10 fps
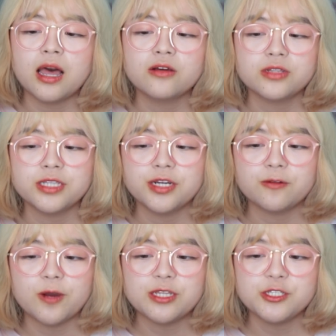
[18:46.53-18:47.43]
How
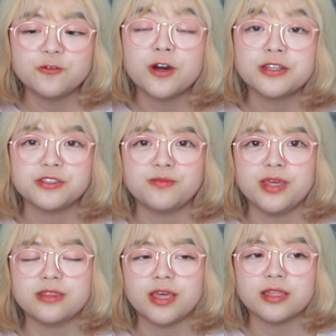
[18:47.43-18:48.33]
clear YG wanted to
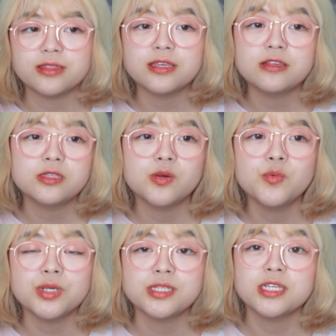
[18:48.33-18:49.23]
make that this
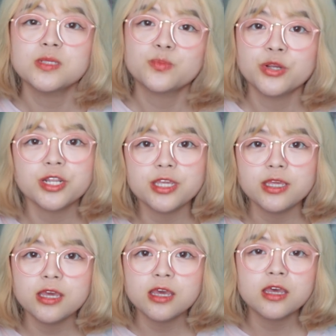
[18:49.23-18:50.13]
was his
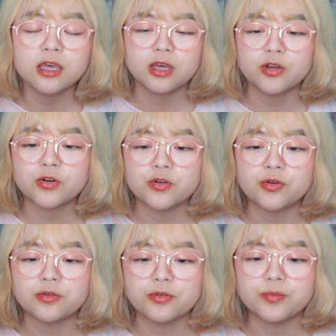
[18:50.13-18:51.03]
pretty girl
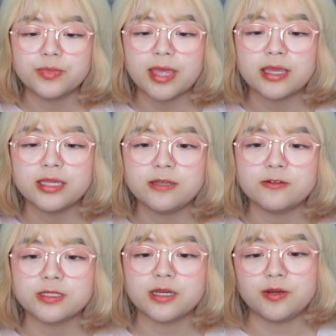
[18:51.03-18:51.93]
group that he
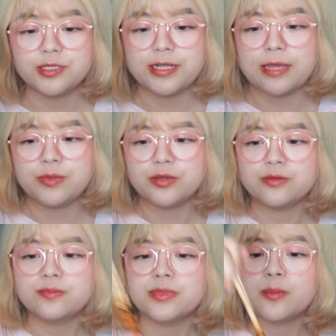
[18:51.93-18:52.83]
was going to debut.
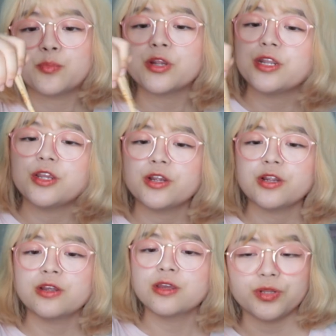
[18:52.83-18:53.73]
The
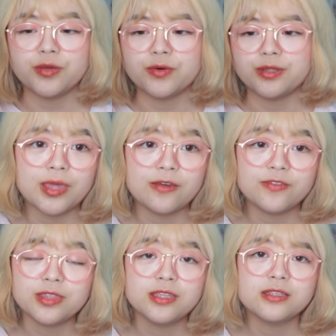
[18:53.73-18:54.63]
prettier 21. They
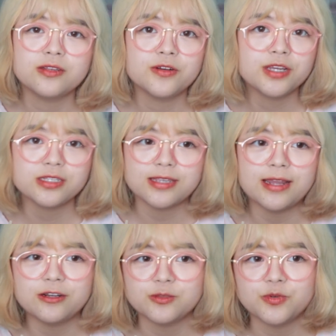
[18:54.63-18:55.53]
fit the Korea
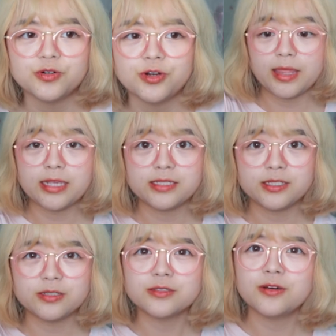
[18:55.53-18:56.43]
standards more. They
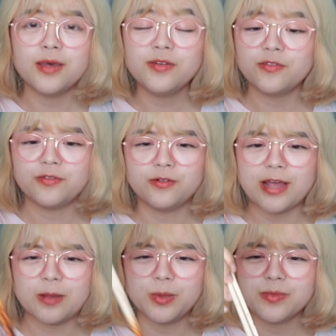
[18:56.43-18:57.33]
still don't have a full
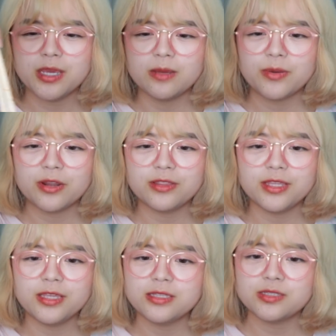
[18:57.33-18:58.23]
album yet
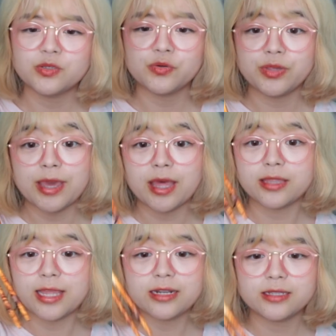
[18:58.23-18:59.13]
apparently, so yeah,
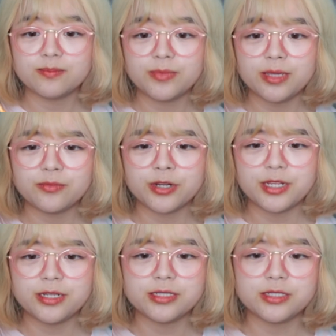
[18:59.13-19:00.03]
that being
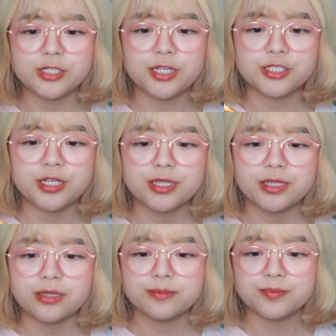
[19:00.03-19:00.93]
pretty doesn't change
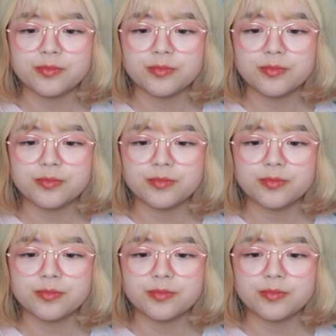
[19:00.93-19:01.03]
anything.